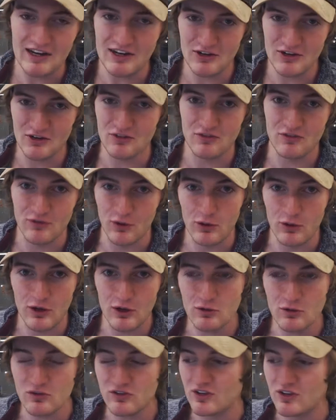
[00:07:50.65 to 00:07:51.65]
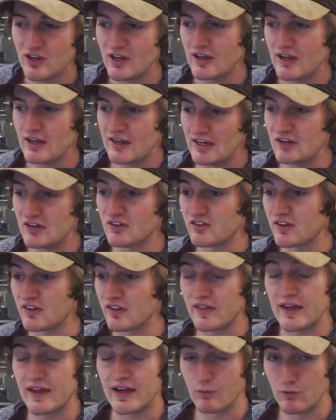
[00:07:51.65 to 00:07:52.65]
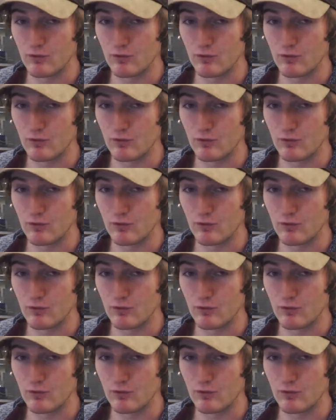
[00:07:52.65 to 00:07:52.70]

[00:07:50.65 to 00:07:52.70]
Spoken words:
your photos, here's the thing.